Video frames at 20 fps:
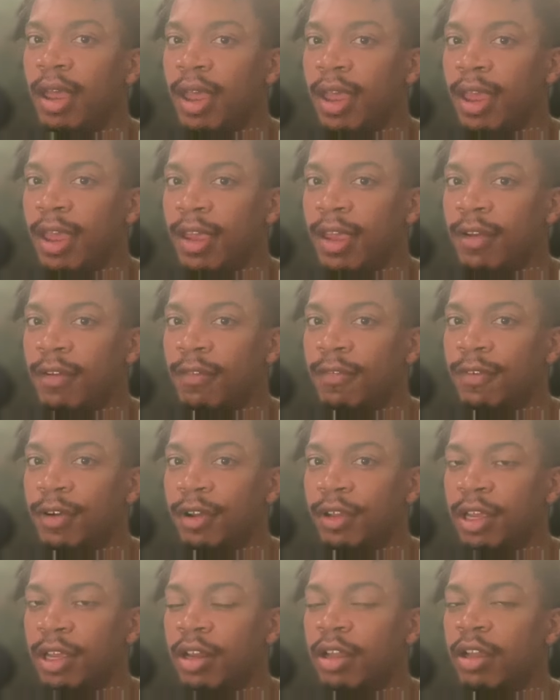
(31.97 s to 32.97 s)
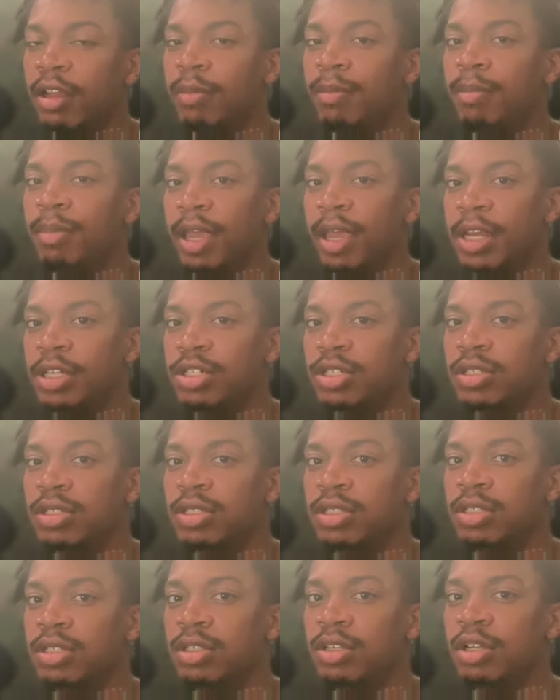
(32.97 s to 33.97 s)
And for GitHub
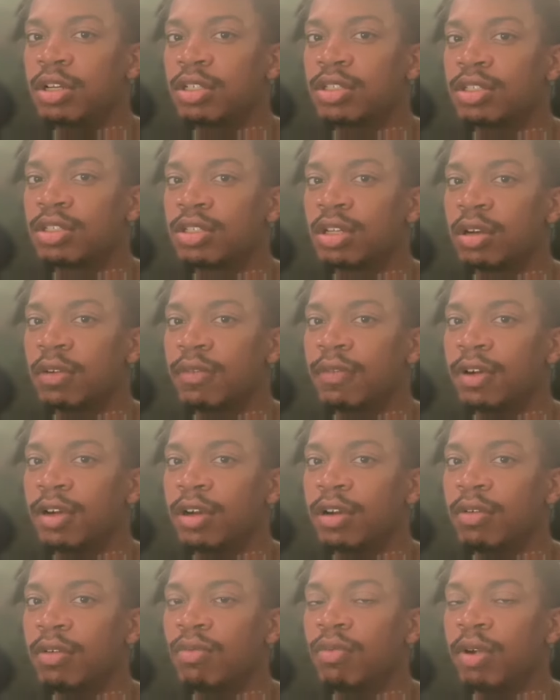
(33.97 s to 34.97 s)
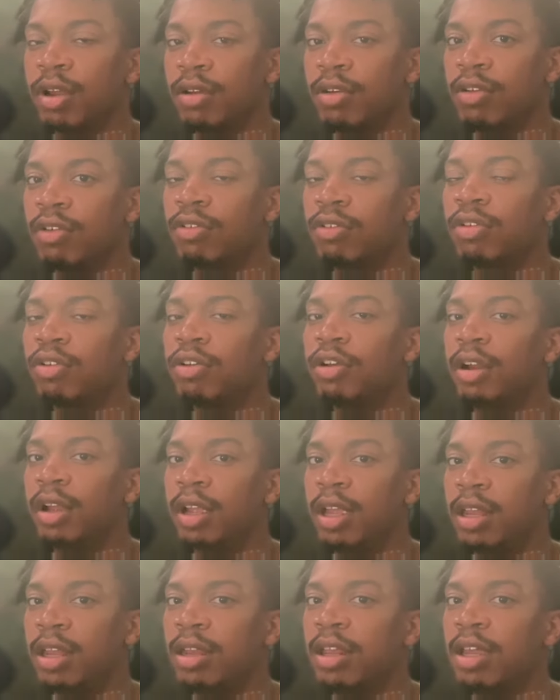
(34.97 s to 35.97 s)
Pages, your server renders through your
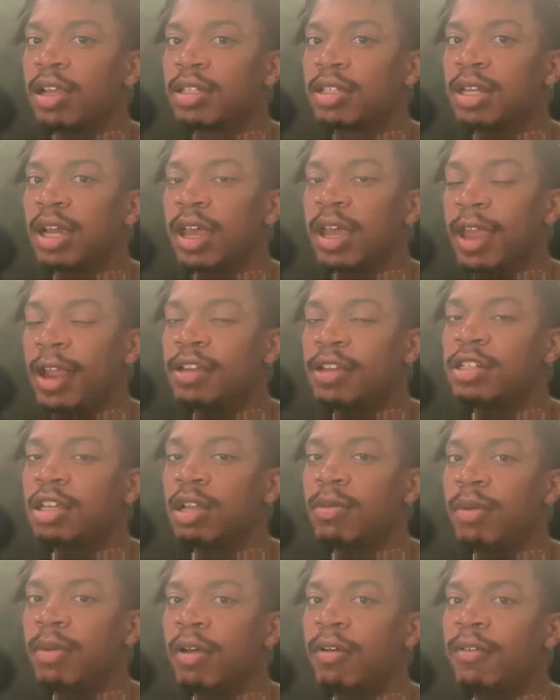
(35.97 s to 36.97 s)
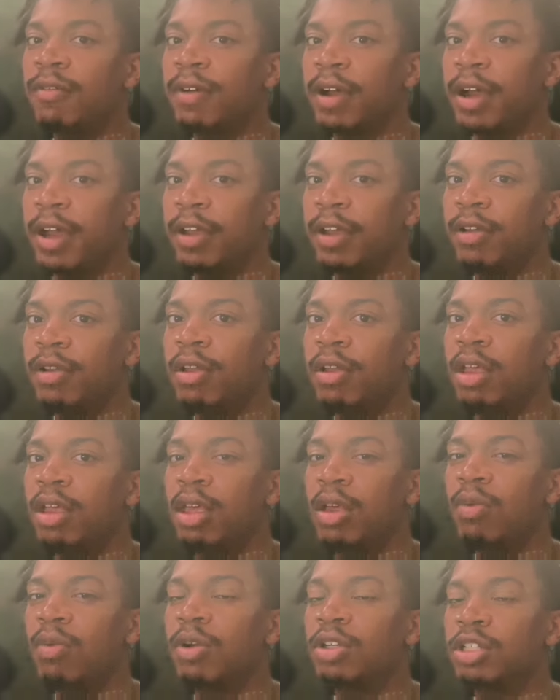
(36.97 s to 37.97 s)
index.html file,
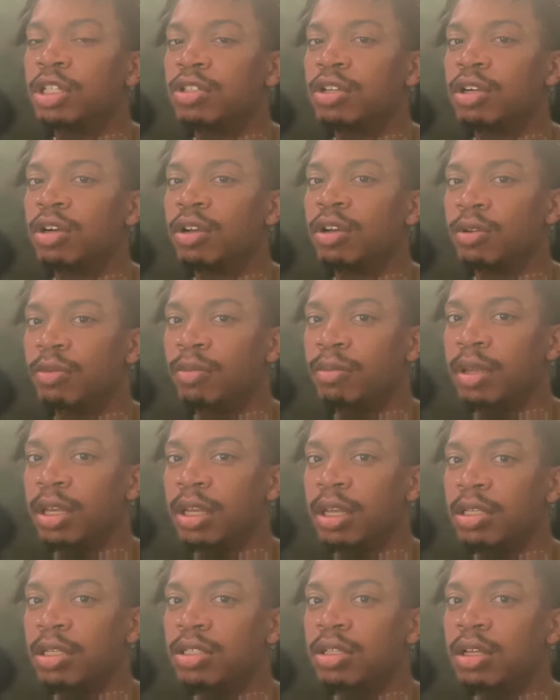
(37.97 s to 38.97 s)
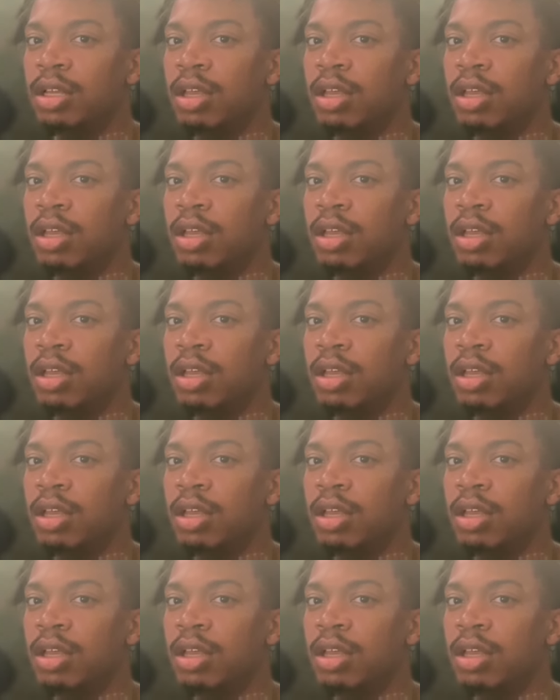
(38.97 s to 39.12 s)
which is your home page.